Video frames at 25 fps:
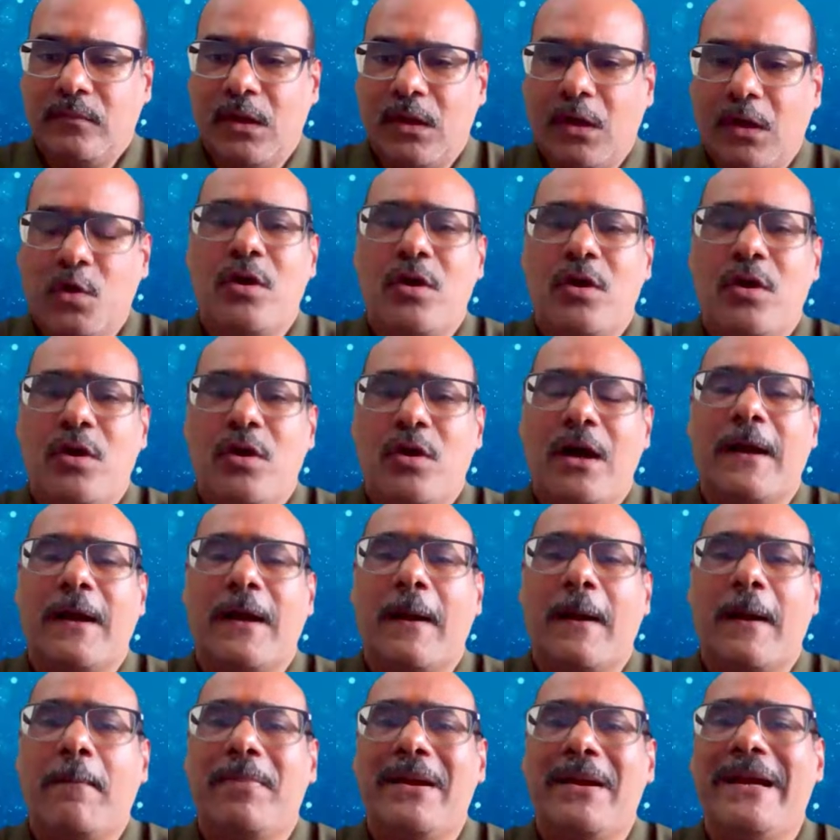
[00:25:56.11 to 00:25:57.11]
do a
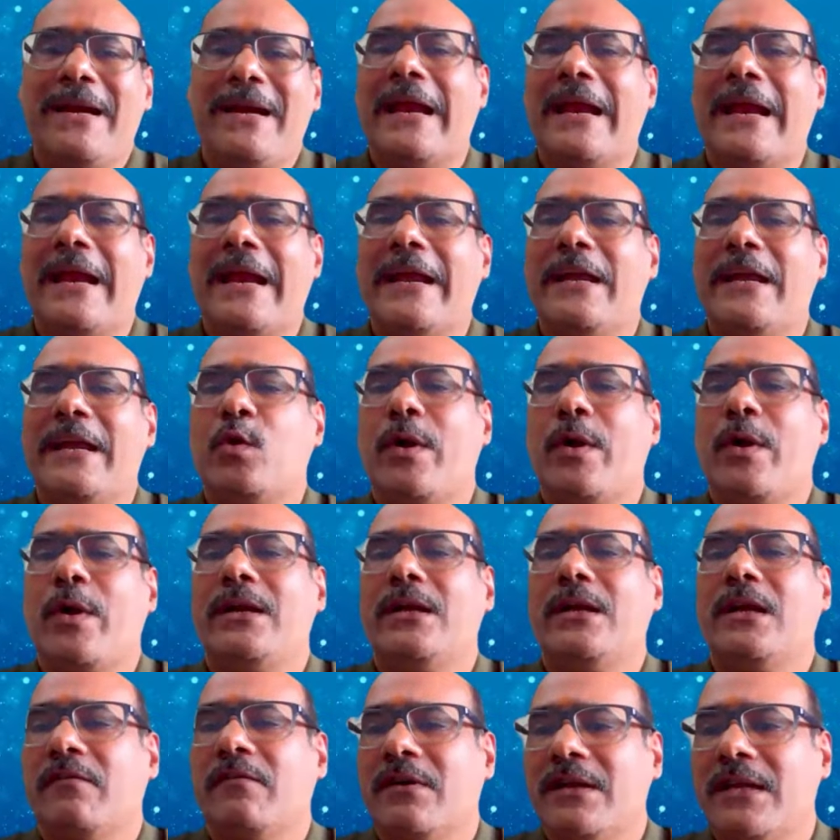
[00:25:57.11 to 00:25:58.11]
complete end-to-end
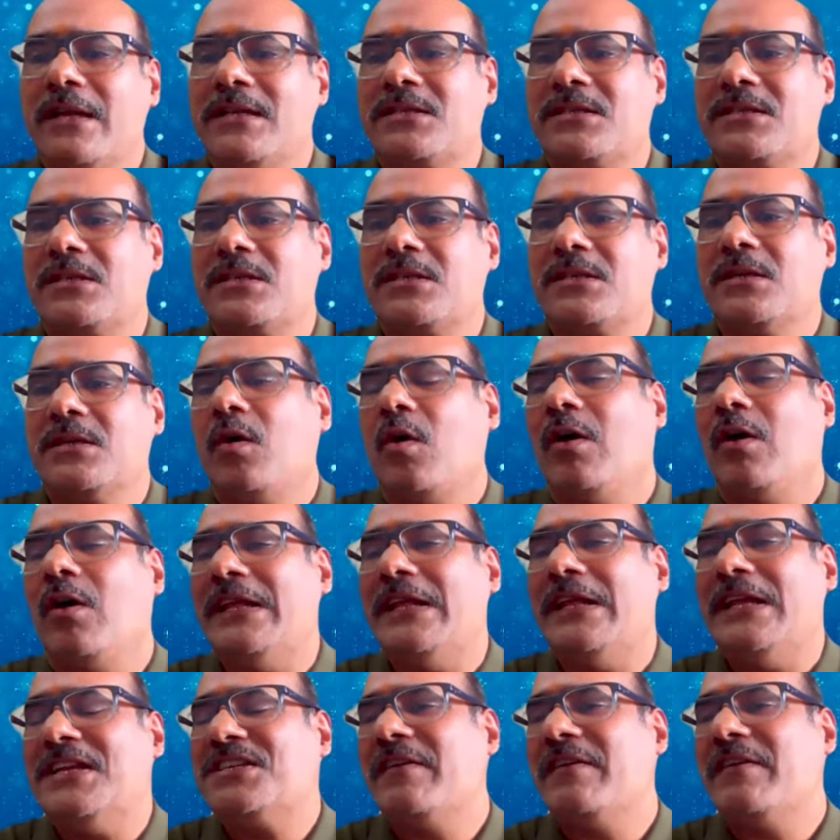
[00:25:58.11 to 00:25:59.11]
governance on
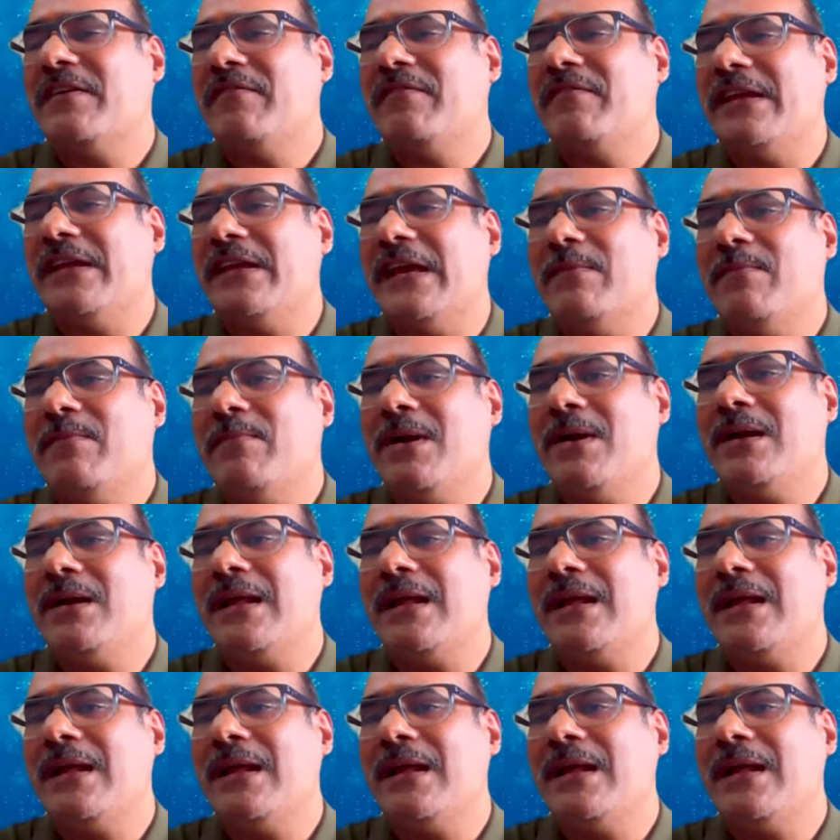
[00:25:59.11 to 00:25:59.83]
each and every element,